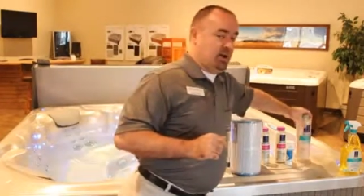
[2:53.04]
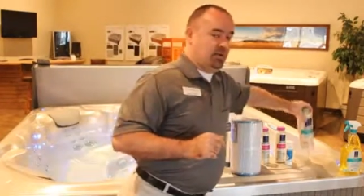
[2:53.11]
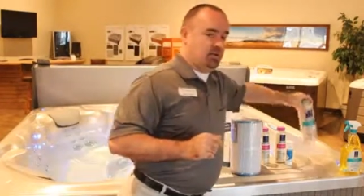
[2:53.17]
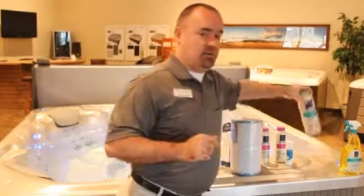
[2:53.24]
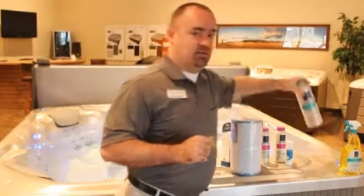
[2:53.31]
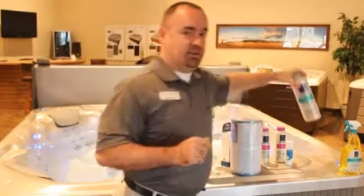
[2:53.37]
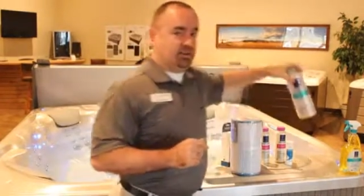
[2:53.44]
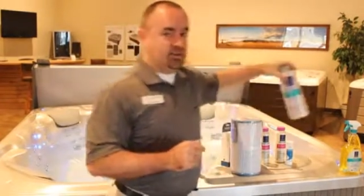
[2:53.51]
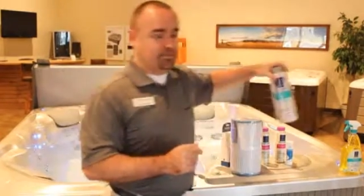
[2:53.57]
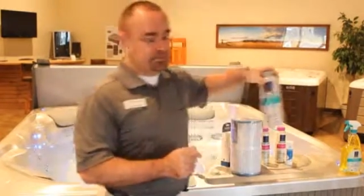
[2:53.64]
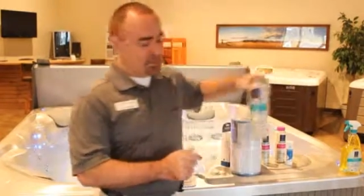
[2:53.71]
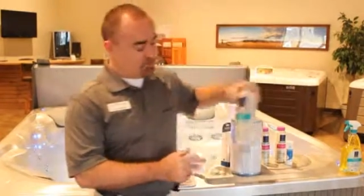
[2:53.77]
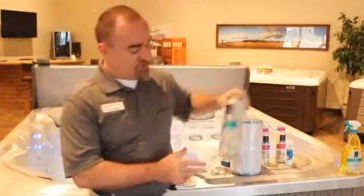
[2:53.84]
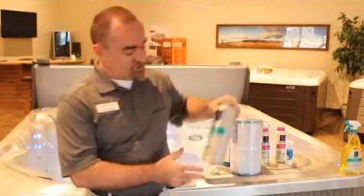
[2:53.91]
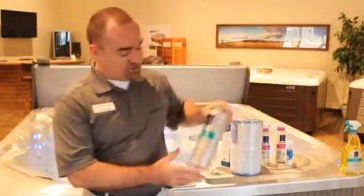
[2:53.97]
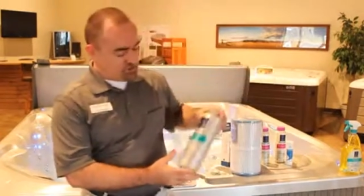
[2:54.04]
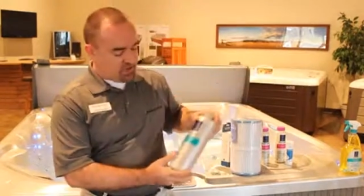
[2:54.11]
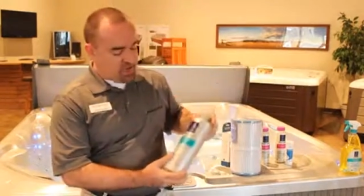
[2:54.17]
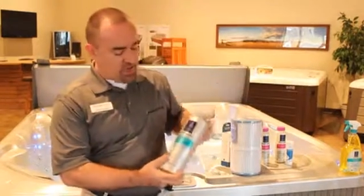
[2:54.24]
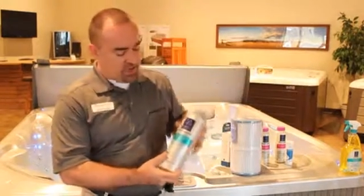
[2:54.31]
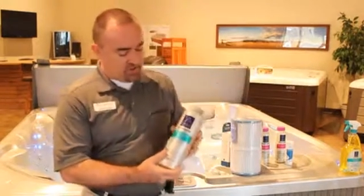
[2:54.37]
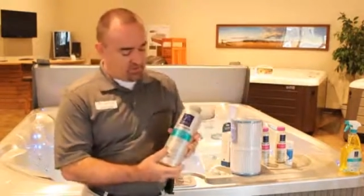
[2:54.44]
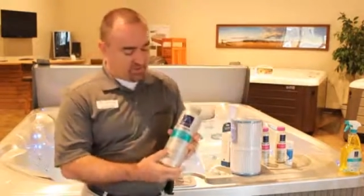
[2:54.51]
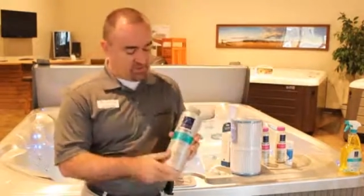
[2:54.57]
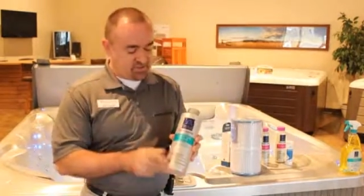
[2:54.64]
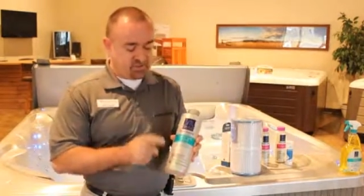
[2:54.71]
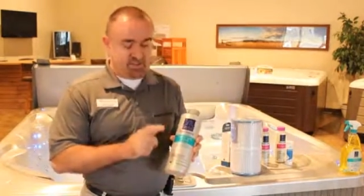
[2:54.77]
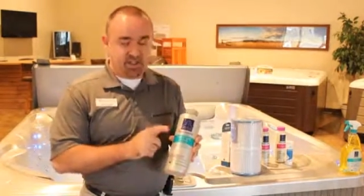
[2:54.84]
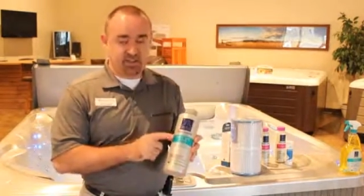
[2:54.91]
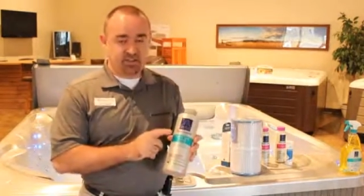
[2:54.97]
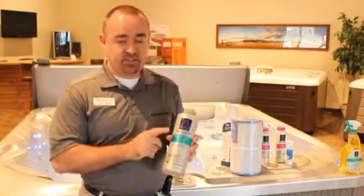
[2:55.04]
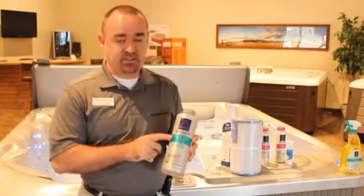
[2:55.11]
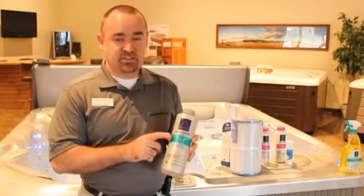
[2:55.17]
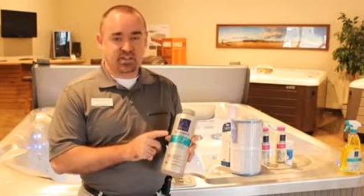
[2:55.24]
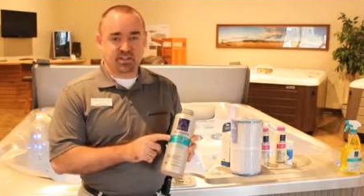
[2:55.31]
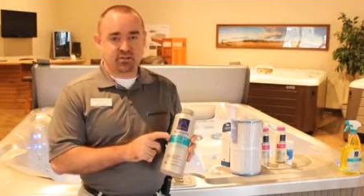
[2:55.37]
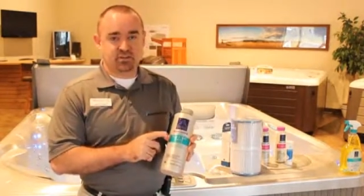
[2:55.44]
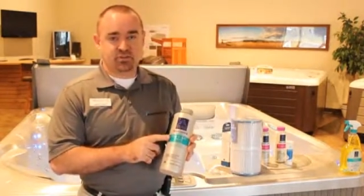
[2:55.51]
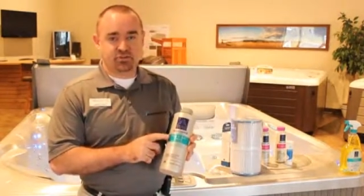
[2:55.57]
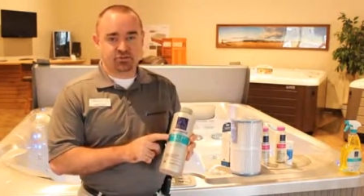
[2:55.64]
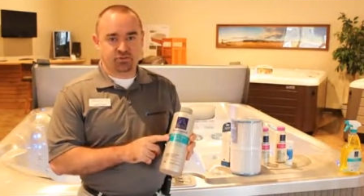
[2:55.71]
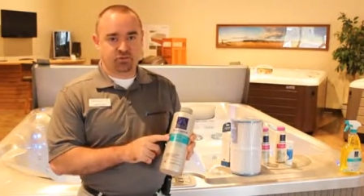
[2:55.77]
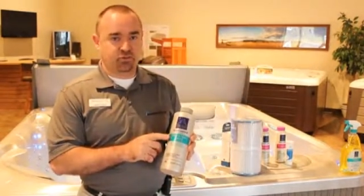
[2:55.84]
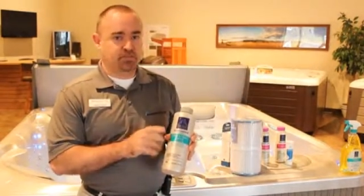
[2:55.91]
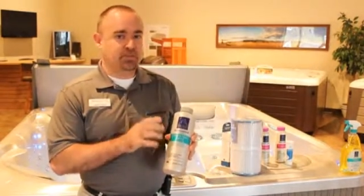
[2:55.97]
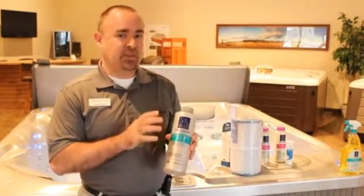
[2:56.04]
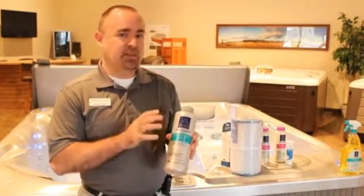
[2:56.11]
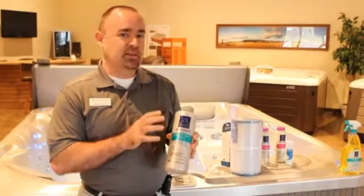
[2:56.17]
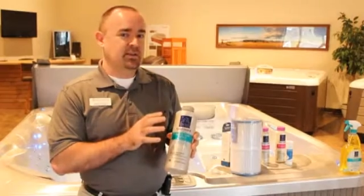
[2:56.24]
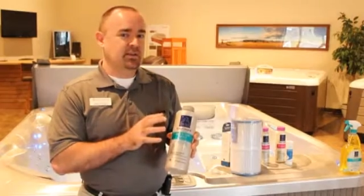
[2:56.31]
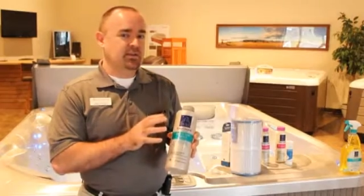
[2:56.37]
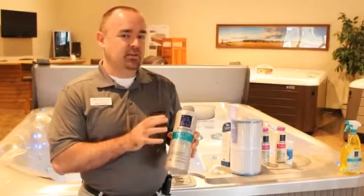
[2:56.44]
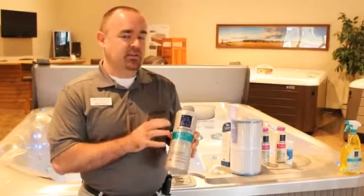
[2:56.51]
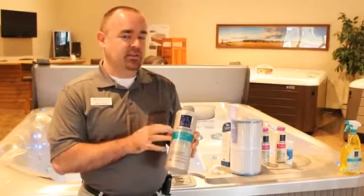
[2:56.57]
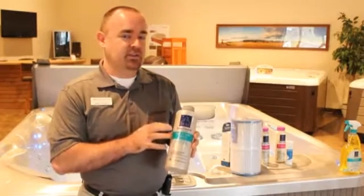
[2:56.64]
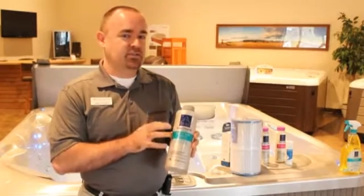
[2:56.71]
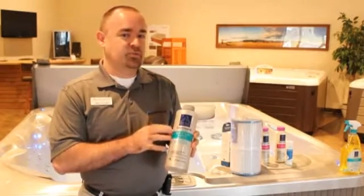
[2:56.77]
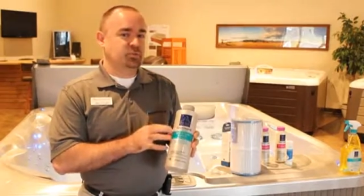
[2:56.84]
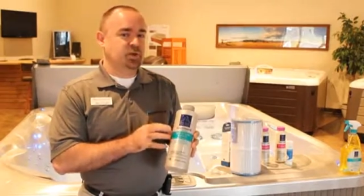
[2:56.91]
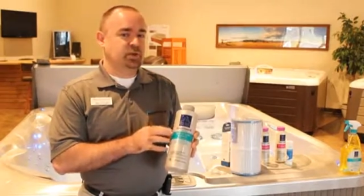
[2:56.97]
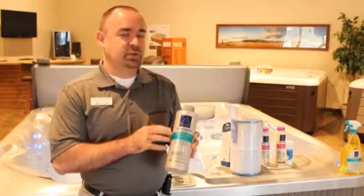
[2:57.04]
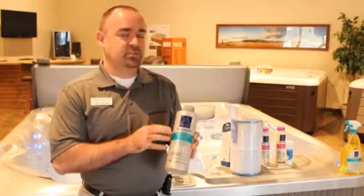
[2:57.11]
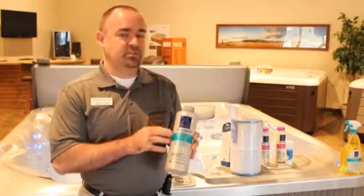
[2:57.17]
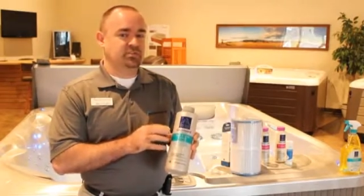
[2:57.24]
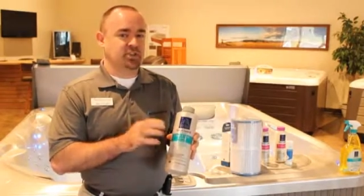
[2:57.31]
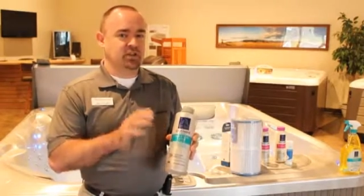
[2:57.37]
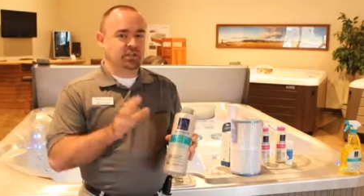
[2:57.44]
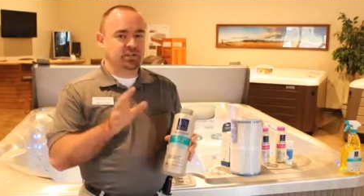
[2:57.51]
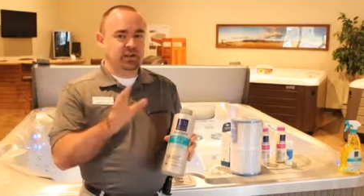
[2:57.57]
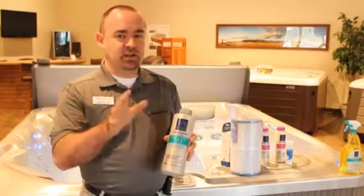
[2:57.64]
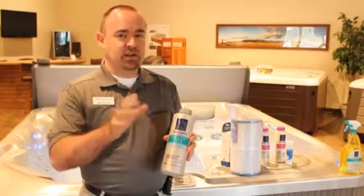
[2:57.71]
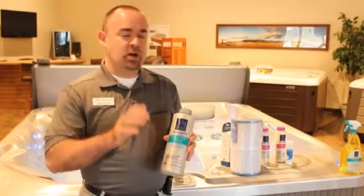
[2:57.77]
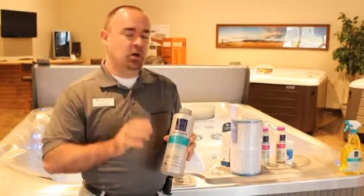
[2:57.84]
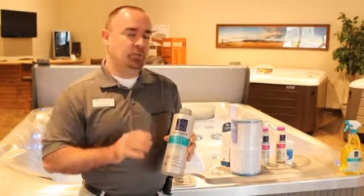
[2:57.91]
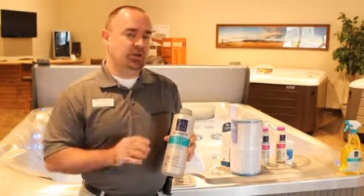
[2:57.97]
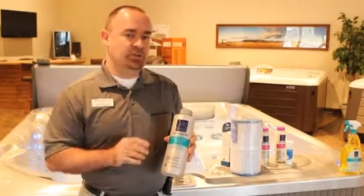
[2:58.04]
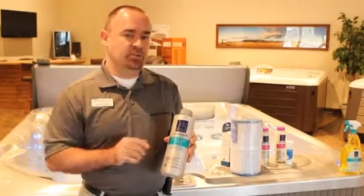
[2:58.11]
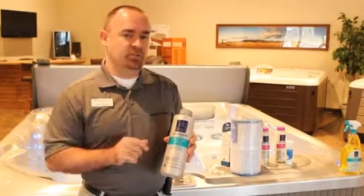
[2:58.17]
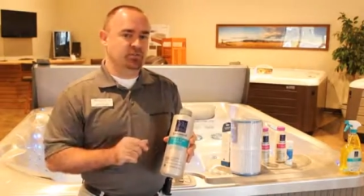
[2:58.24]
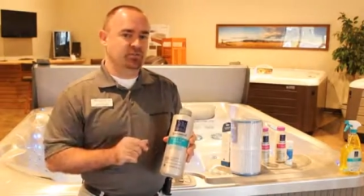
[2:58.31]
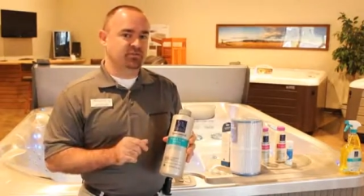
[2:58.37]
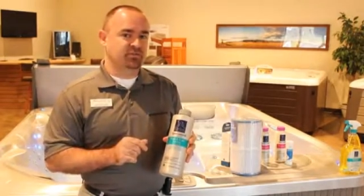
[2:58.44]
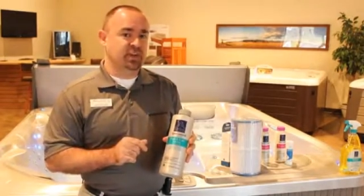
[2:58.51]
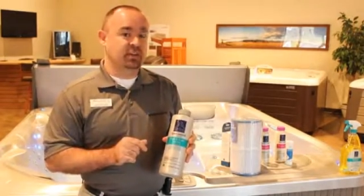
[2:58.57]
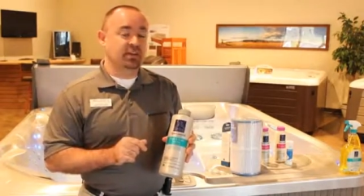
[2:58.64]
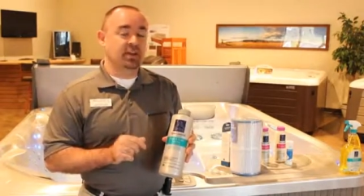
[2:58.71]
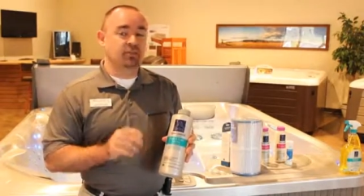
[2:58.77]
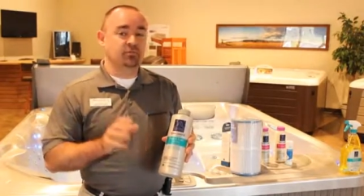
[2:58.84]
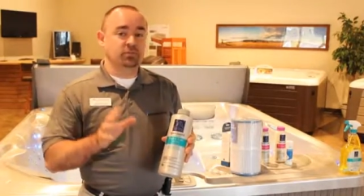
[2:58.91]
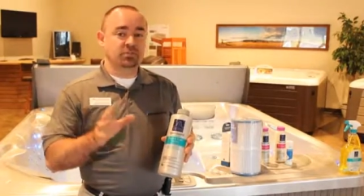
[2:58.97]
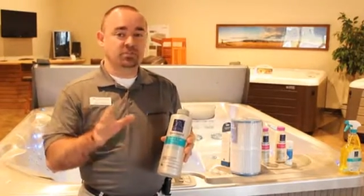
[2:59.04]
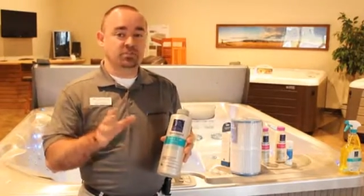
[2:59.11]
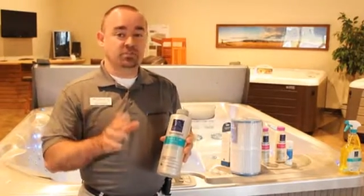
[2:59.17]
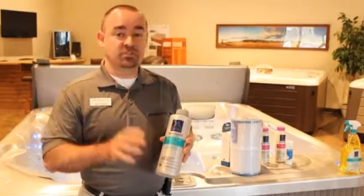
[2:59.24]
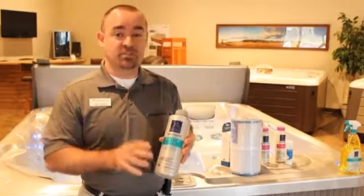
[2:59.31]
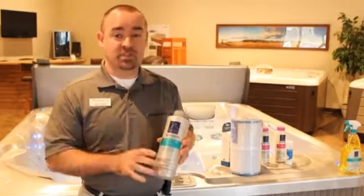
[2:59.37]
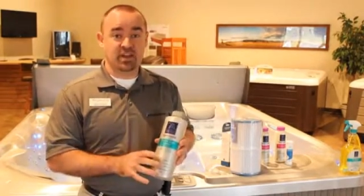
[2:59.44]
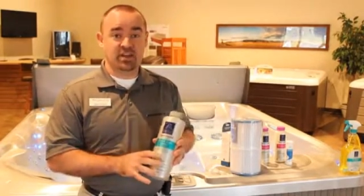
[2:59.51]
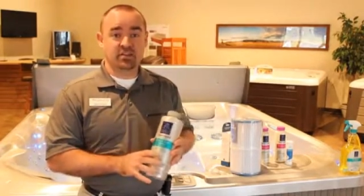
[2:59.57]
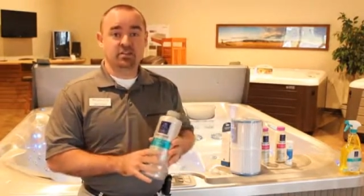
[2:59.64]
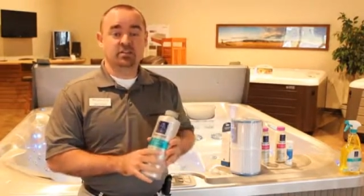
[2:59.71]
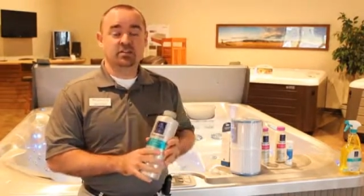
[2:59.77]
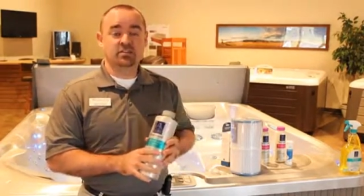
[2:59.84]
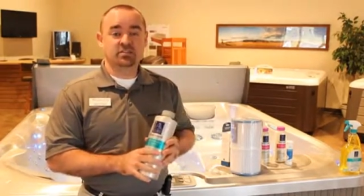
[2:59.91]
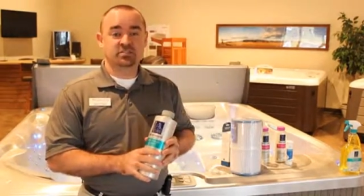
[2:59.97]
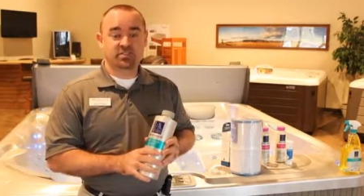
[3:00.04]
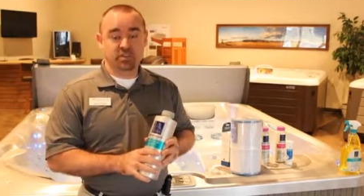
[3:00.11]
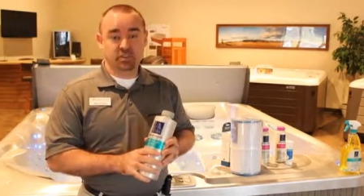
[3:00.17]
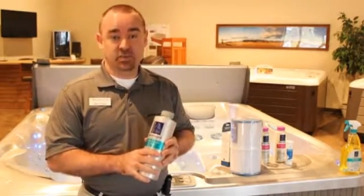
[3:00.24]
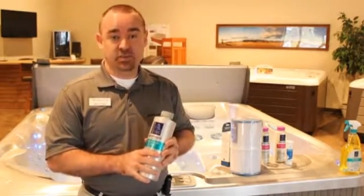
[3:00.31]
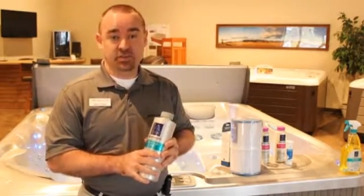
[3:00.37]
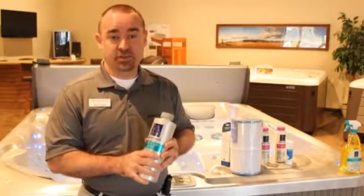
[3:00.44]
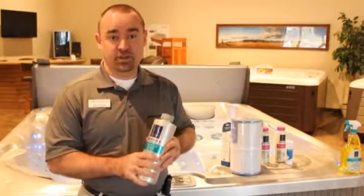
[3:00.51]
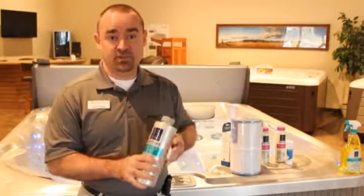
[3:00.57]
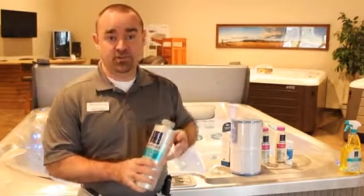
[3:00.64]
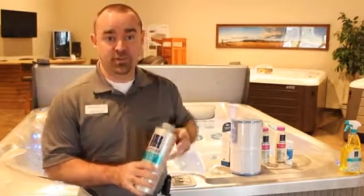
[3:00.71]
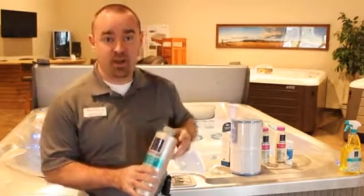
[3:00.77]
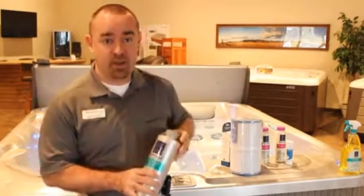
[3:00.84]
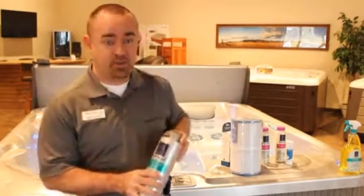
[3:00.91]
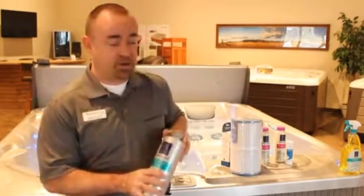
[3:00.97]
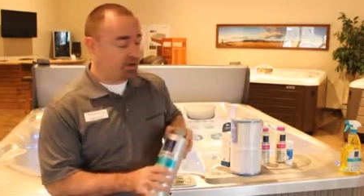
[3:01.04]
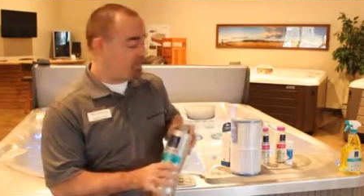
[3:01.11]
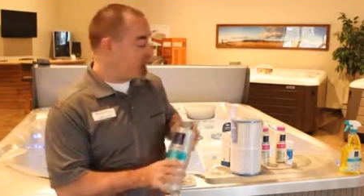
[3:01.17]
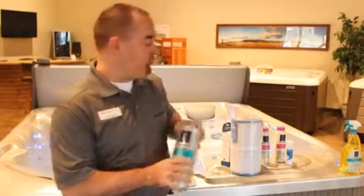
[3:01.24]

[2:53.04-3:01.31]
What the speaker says: earlier, that you're adding that stain and scale control. This product is all about helping to prevent and reduce that scale buildup from happening.